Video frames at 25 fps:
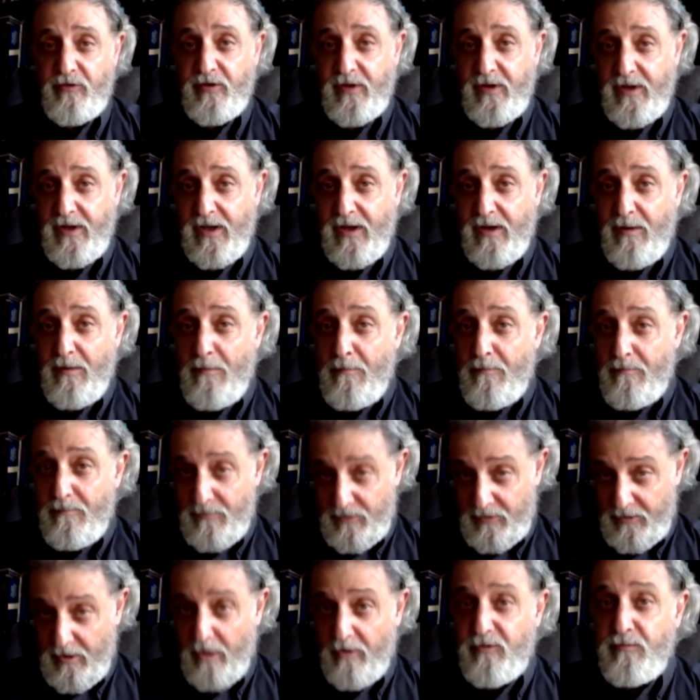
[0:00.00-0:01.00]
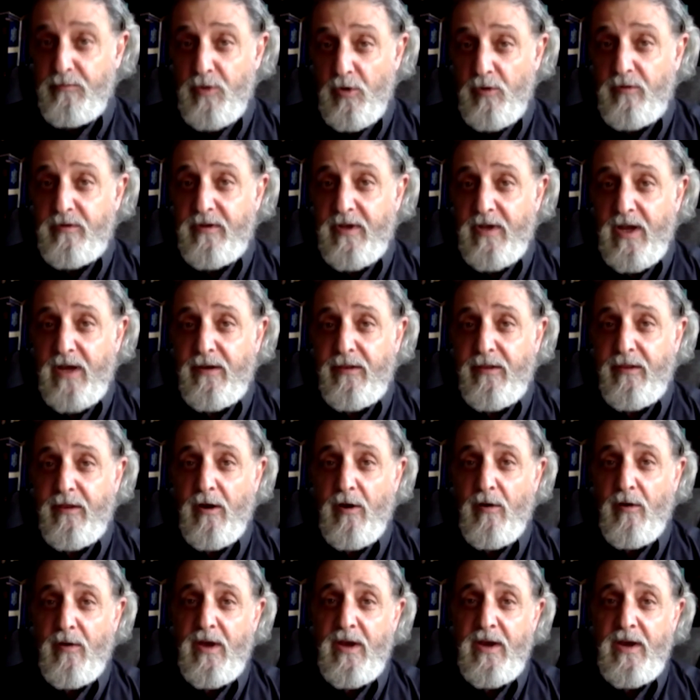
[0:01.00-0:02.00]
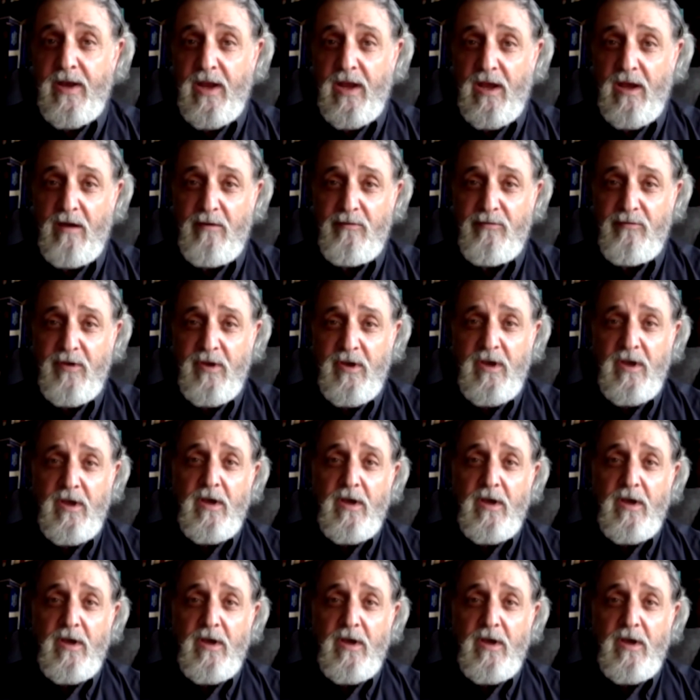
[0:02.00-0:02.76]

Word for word: as it does mutate there, and have